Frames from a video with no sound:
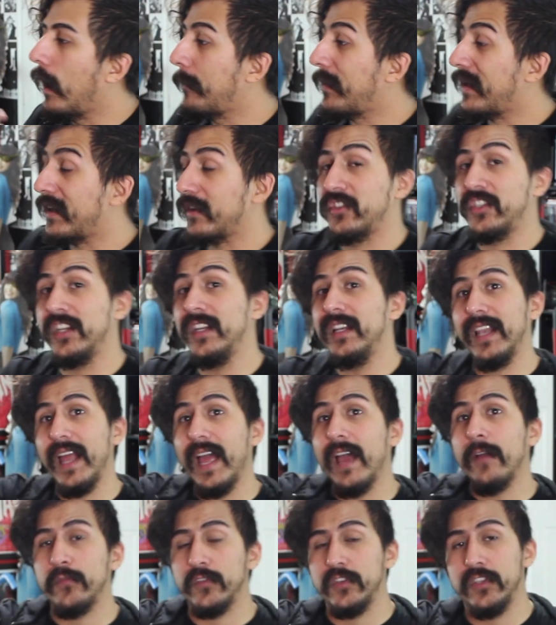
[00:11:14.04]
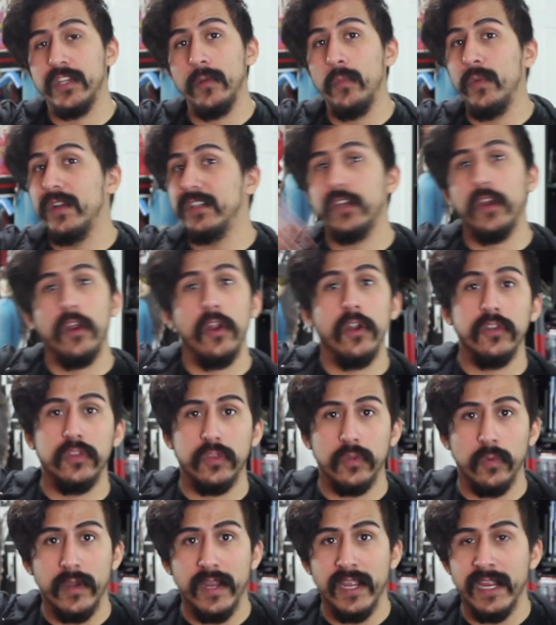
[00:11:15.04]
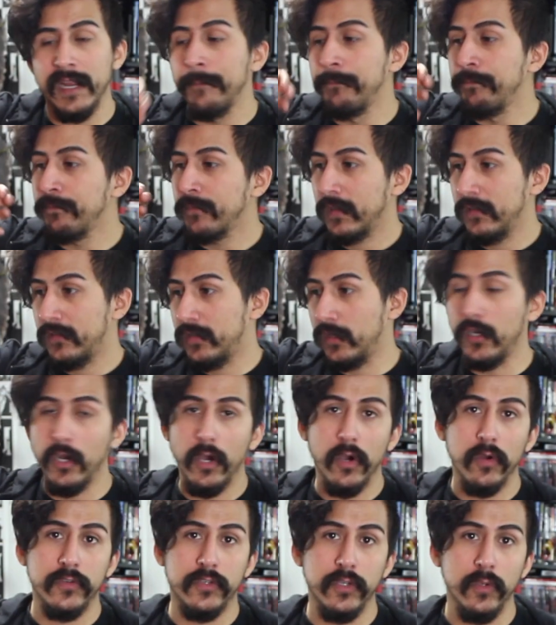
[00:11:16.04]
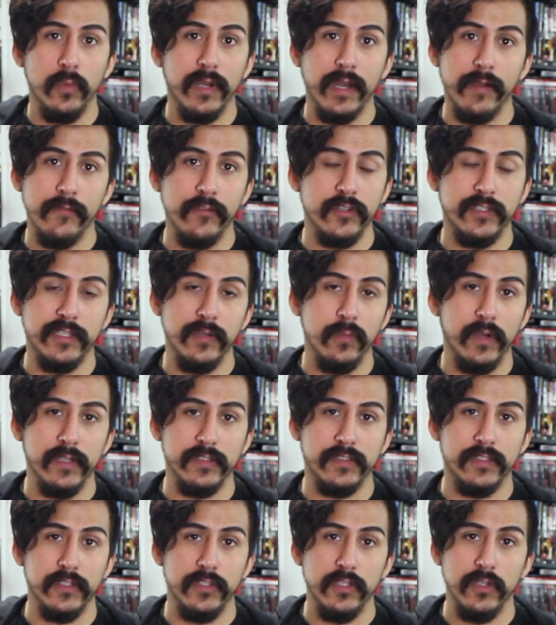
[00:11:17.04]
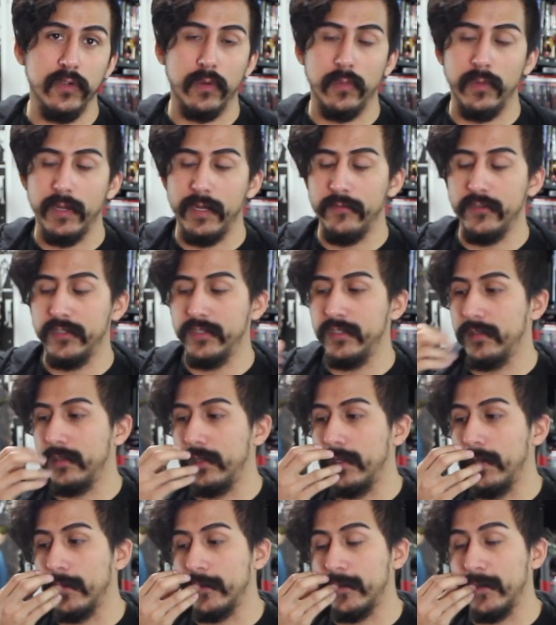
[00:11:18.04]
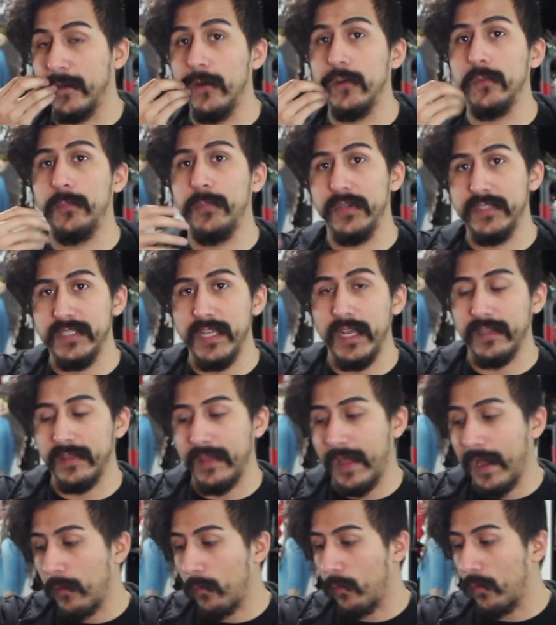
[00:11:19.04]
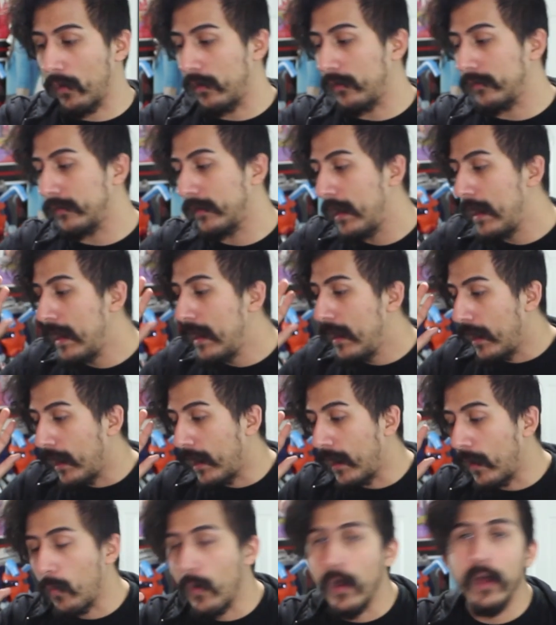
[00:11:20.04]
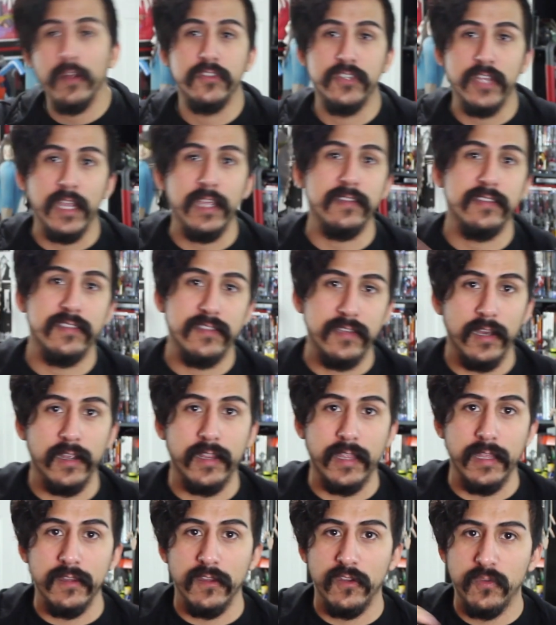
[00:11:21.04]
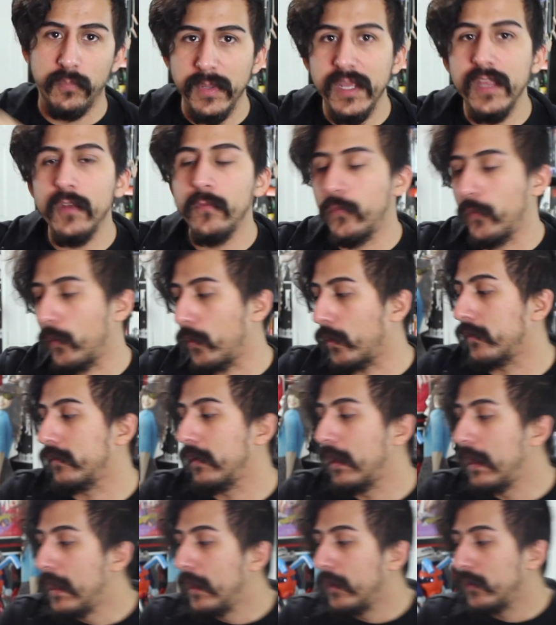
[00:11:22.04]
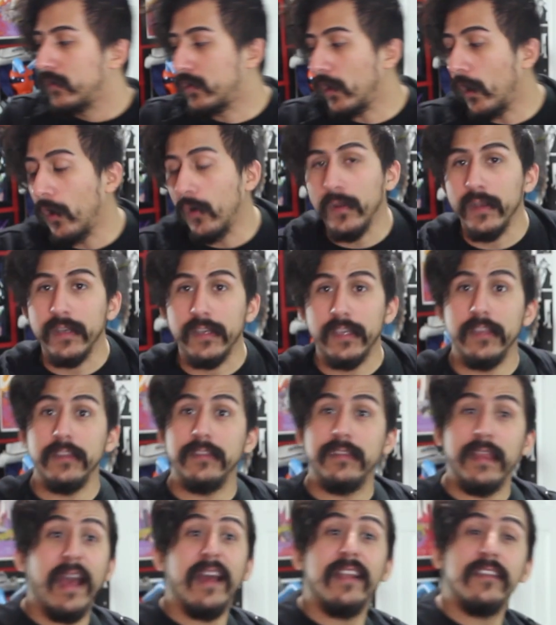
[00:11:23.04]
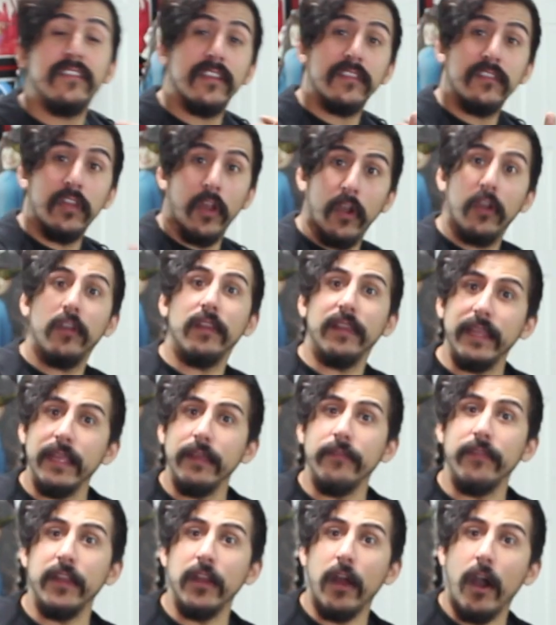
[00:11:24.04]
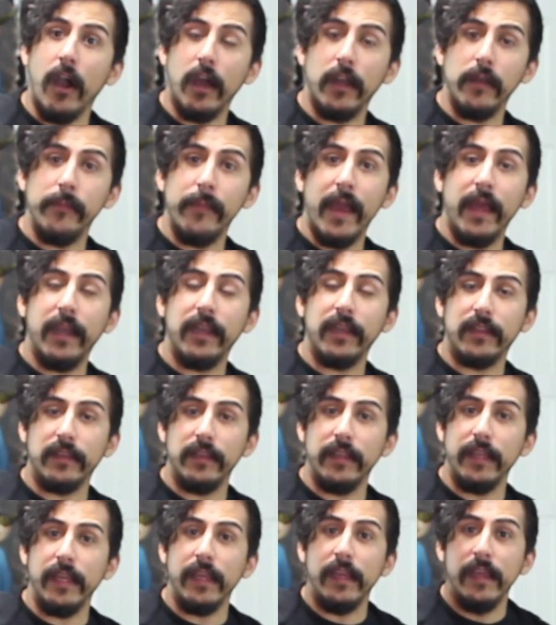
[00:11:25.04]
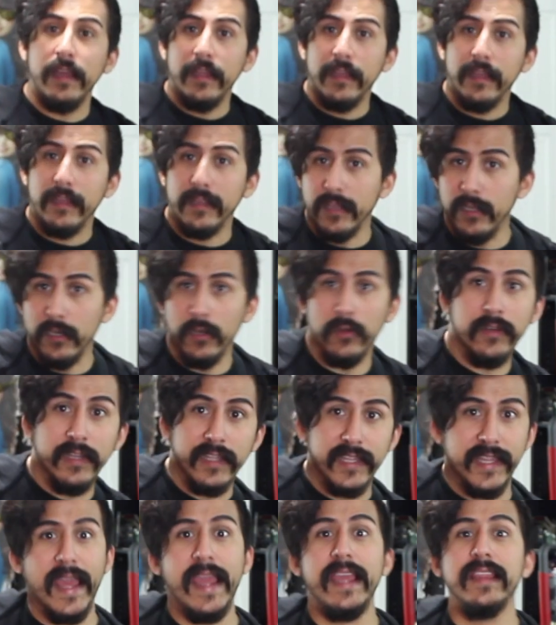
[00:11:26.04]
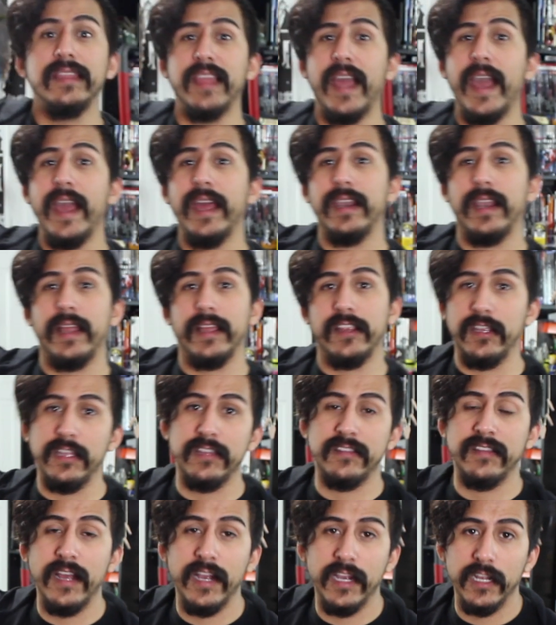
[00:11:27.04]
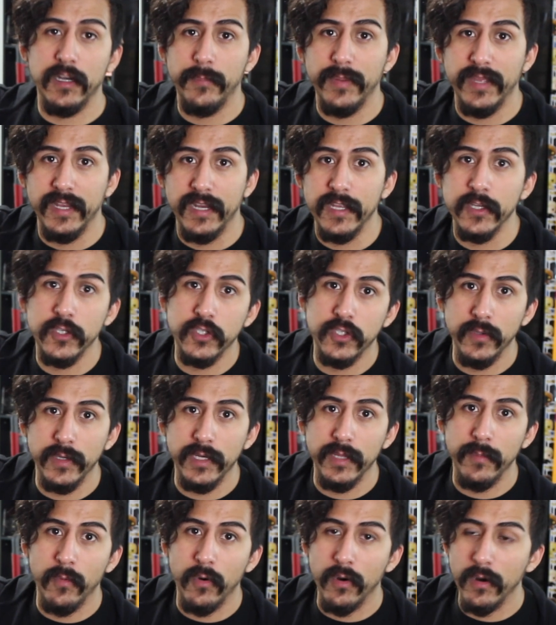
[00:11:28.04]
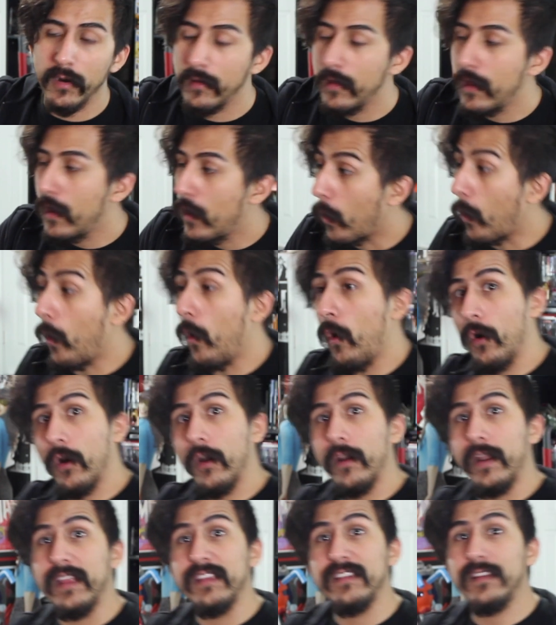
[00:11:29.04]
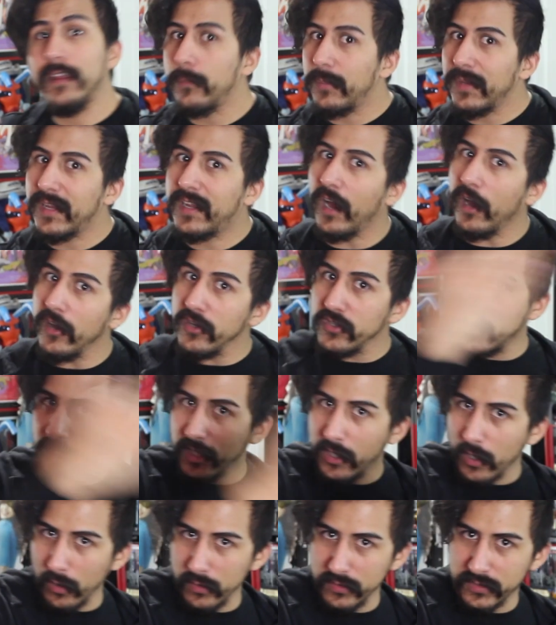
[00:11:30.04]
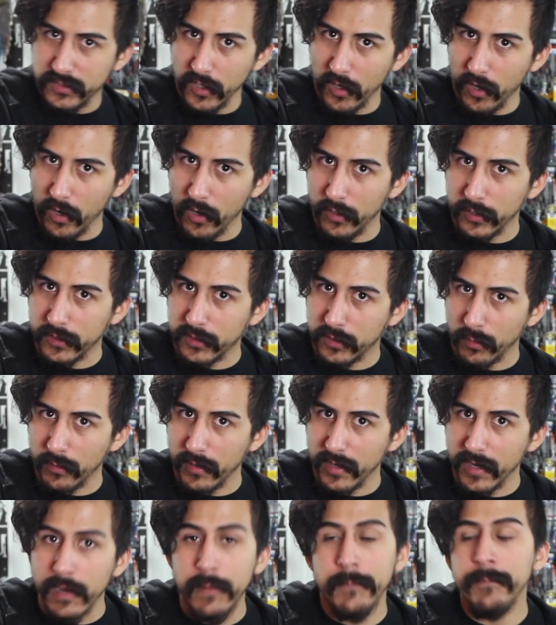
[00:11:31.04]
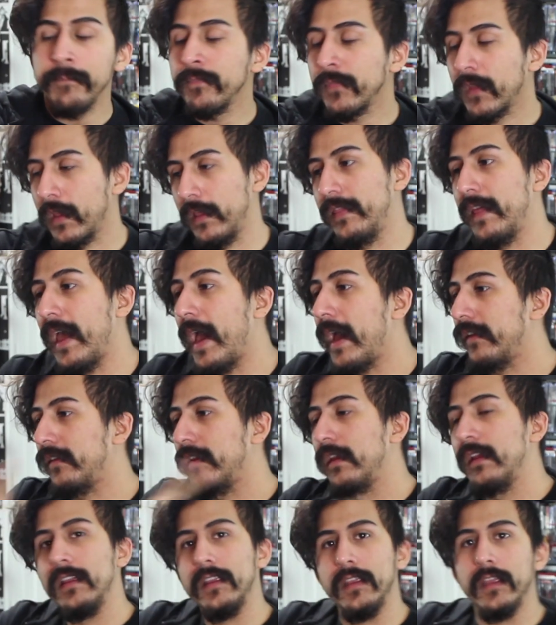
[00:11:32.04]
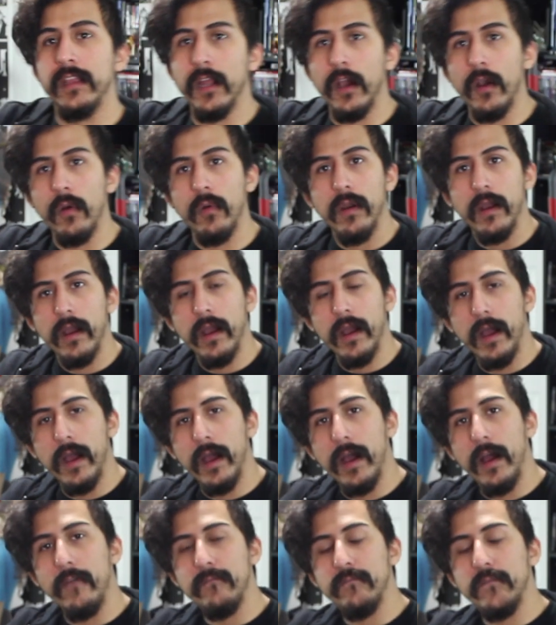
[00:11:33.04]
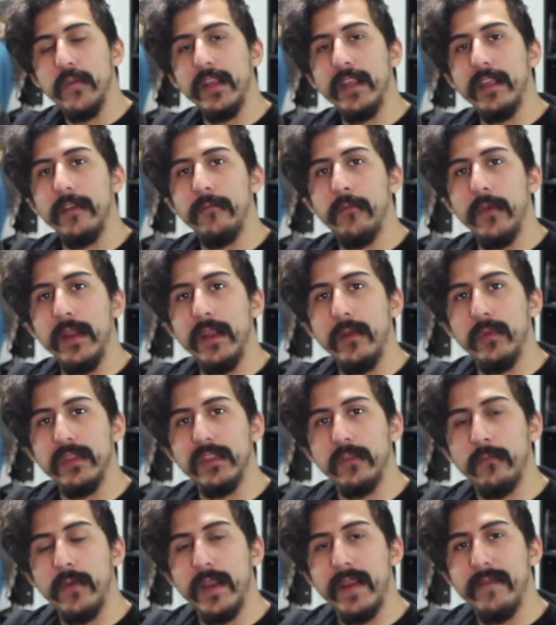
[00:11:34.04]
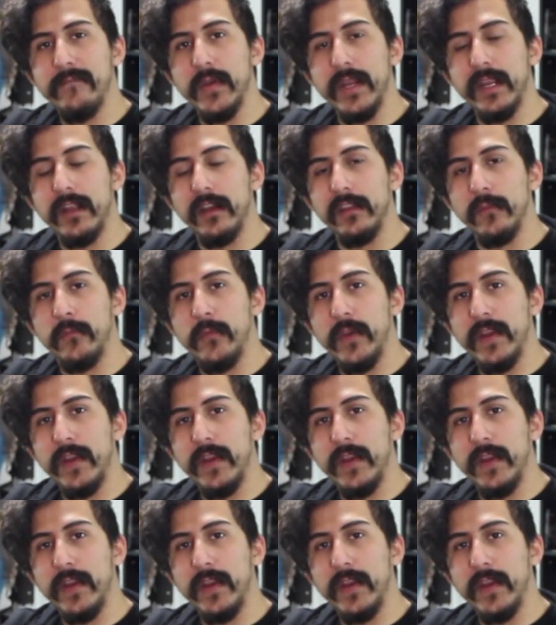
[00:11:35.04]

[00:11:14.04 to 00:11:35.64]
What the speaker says: Because she left. She went to Earth 3 to go do whatever she wants to do, or whatever she's, you know, to go protect that world while Jay's stuck in the Speed Force. So is that just her leaving automatically, you know, negate that? Like, it's not gonna be an issue anymore? Or is it because she goes to Earth 3 that, you know, freaking freak with the freak on the